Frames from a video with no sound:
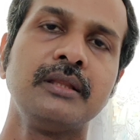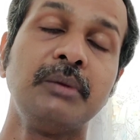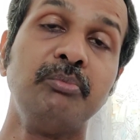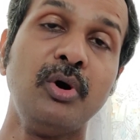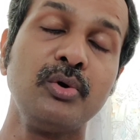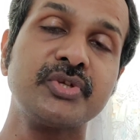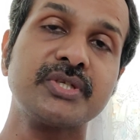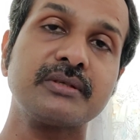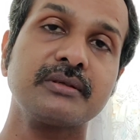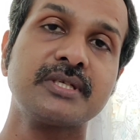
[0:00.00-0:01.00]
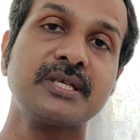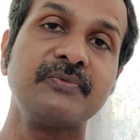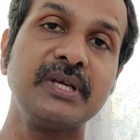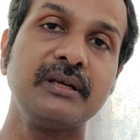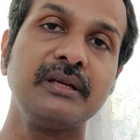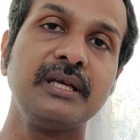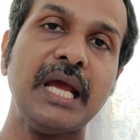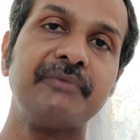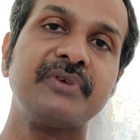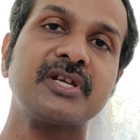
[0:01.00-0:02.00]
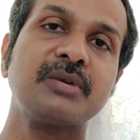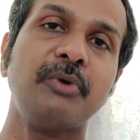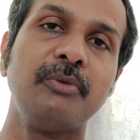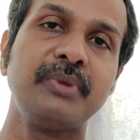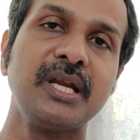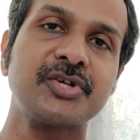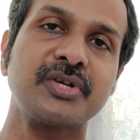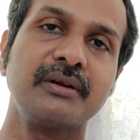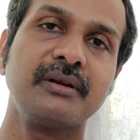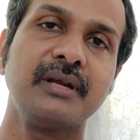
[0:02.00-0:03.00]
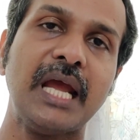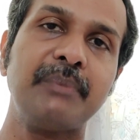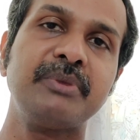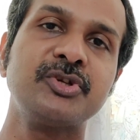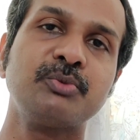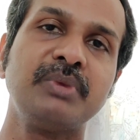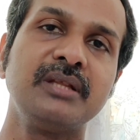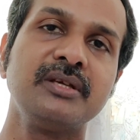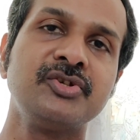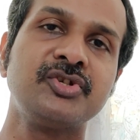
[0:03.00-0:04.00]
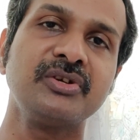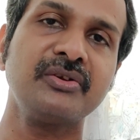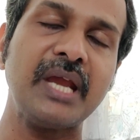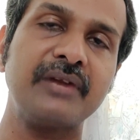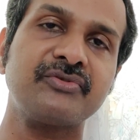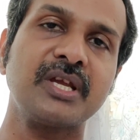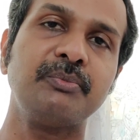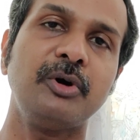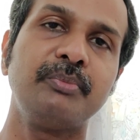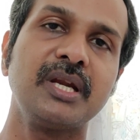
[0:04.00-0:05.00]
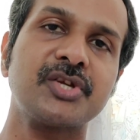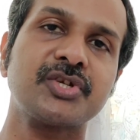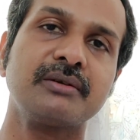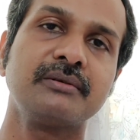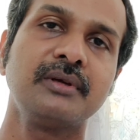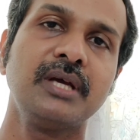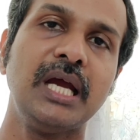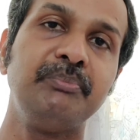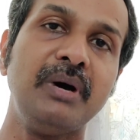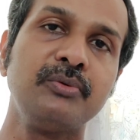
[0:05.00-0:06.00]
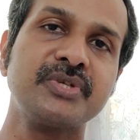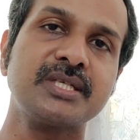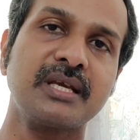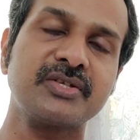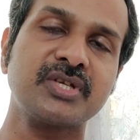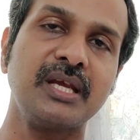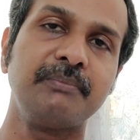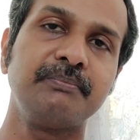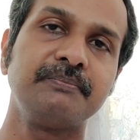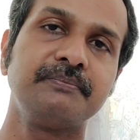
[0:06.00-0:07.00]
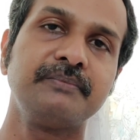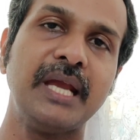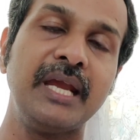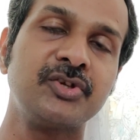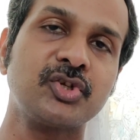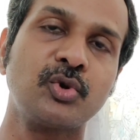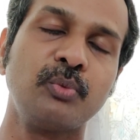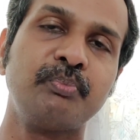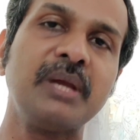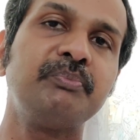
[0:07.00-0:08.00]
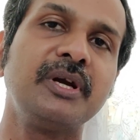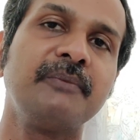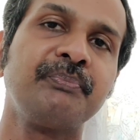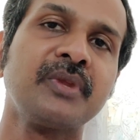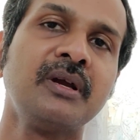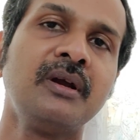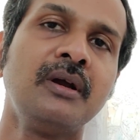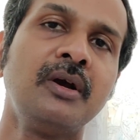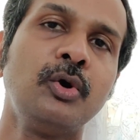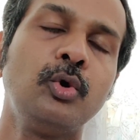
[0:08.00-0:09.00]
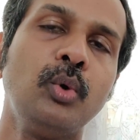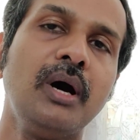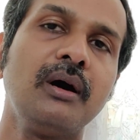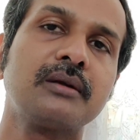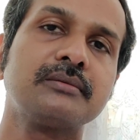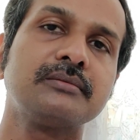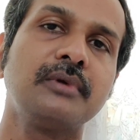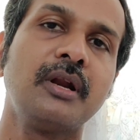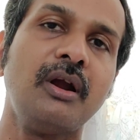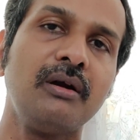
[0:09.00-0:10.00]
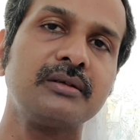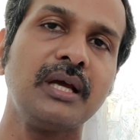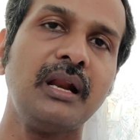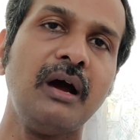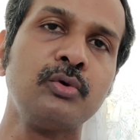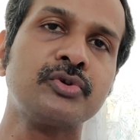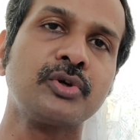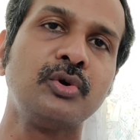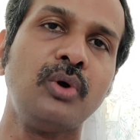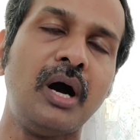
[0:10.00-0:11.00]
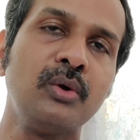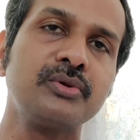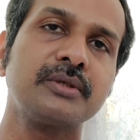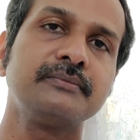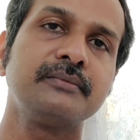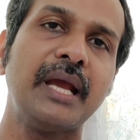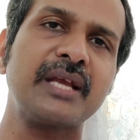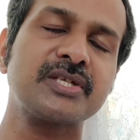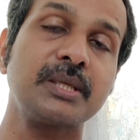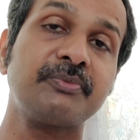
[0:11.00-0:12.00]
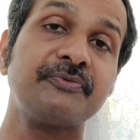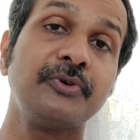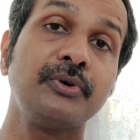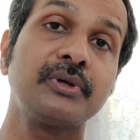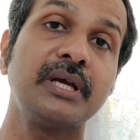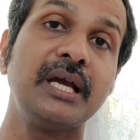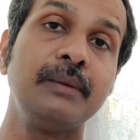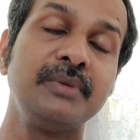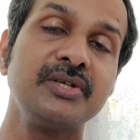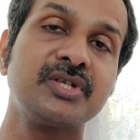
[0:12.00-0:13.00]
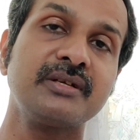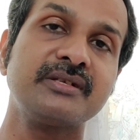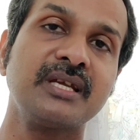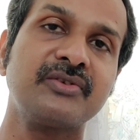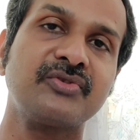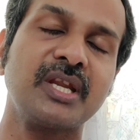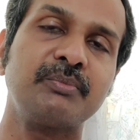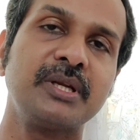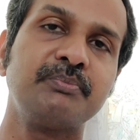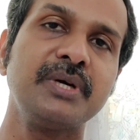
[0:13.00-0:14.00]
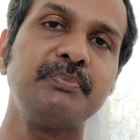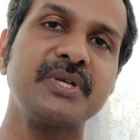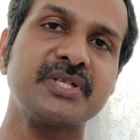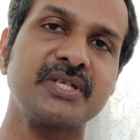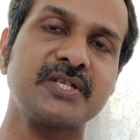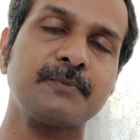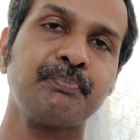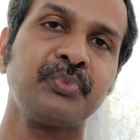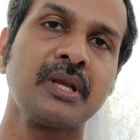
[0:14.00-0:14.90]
The most severely affected population happen to be the geriatric population, above 60 age group people who are not allowed to go out except for emergency treatment purposes.